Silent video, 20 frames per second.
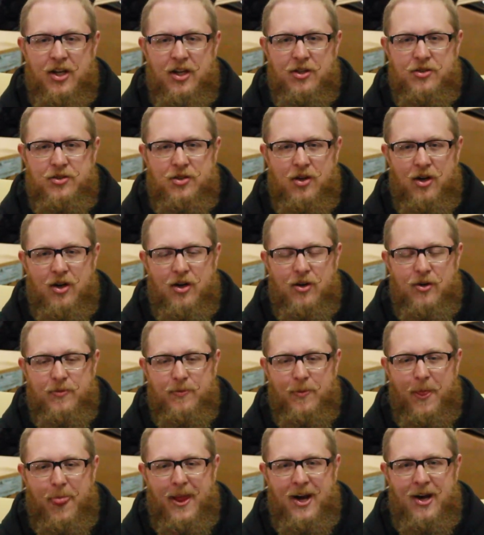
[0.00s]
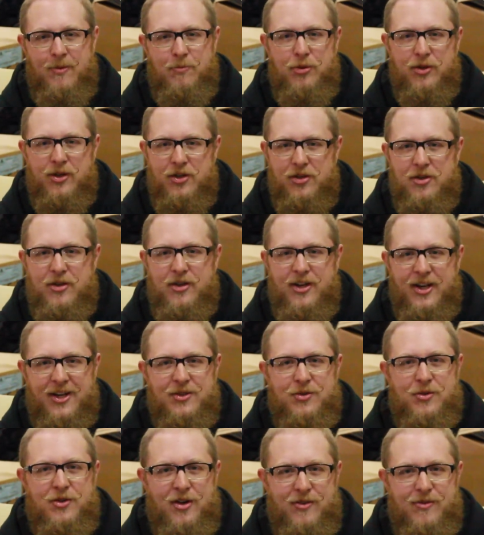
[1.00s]
So I'm pretty sure you guys
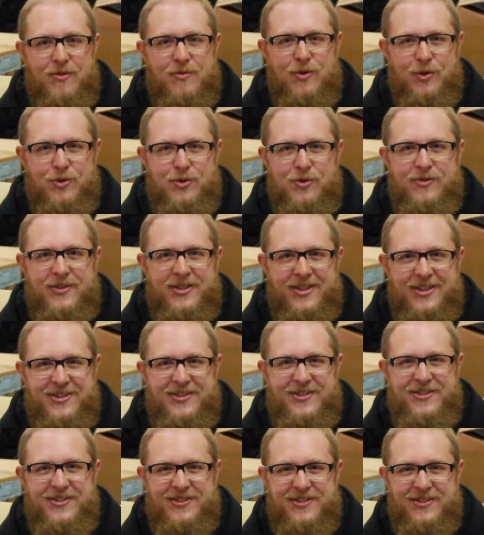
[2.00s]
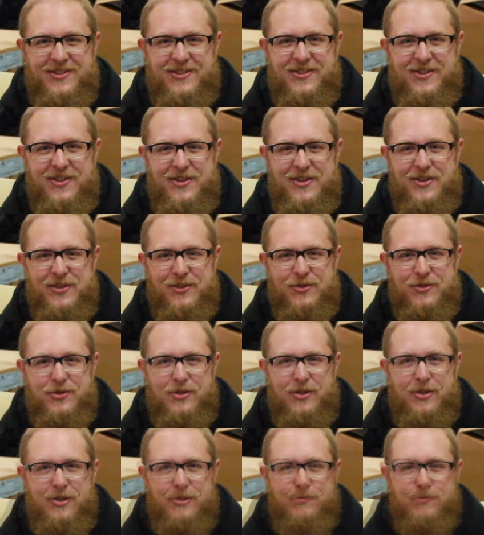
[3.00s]
will cover most
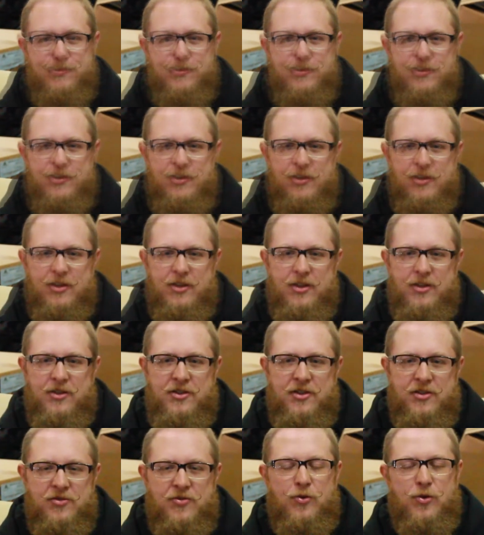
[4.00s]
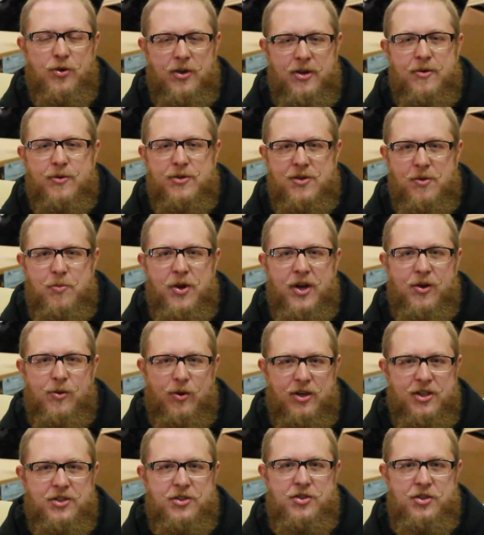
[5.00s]
of it. So Dysphoria was a big
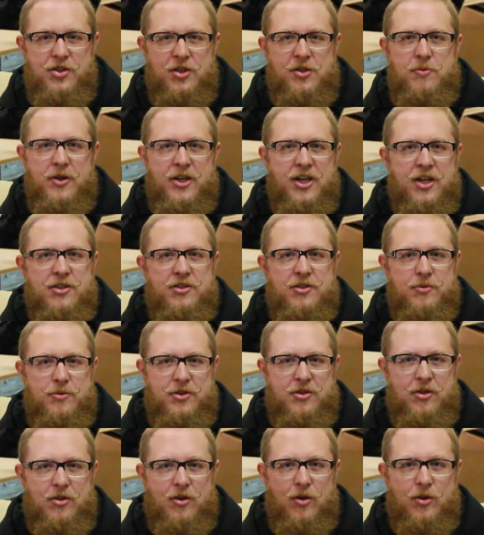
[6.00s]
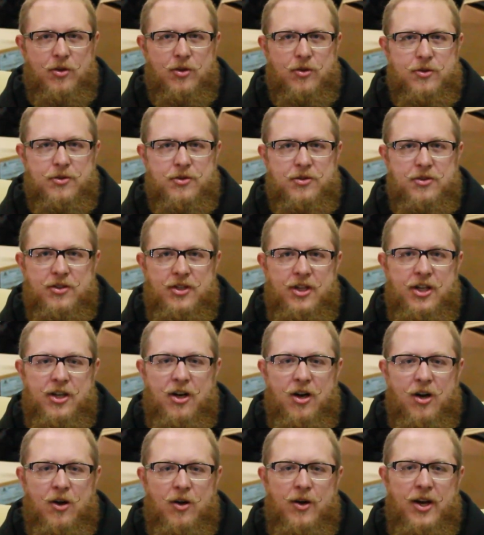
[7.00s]
one just because it was the locals, you
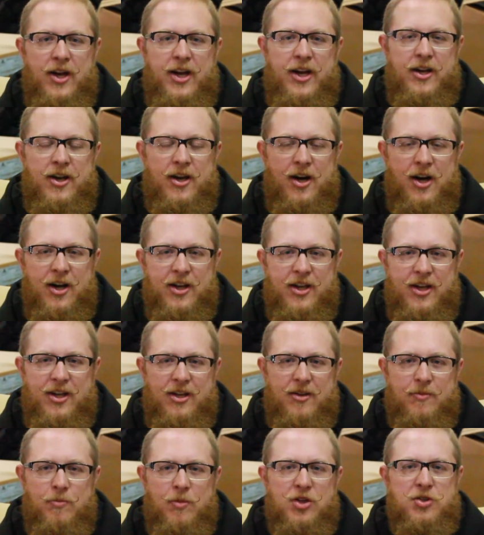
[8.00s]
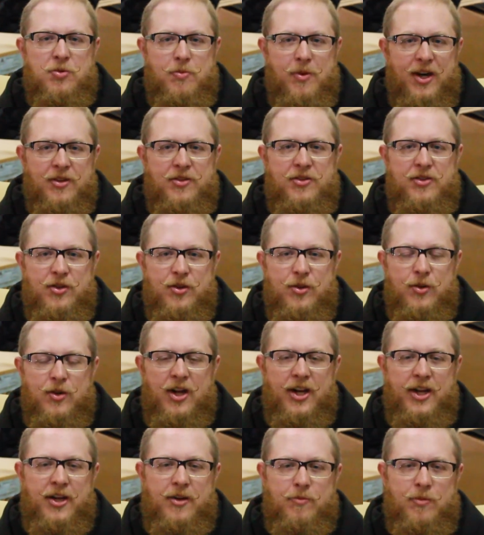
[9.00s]
know, and Mushmouth too.
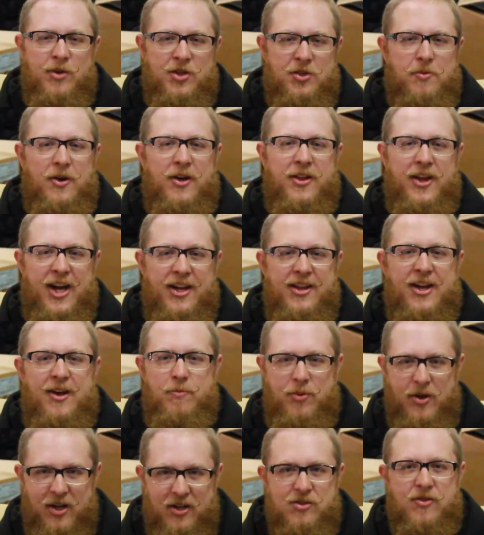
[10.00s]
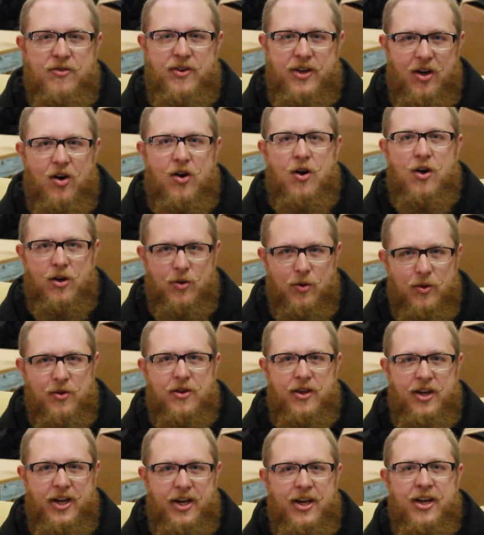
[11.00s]
Like Mushmouth had that Pennsylvania hardcore
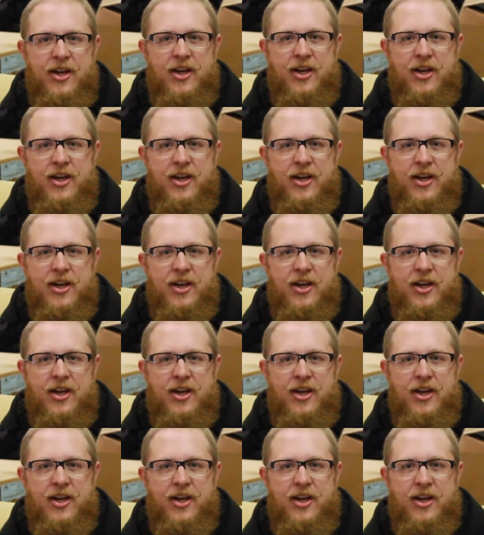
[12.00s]
thing,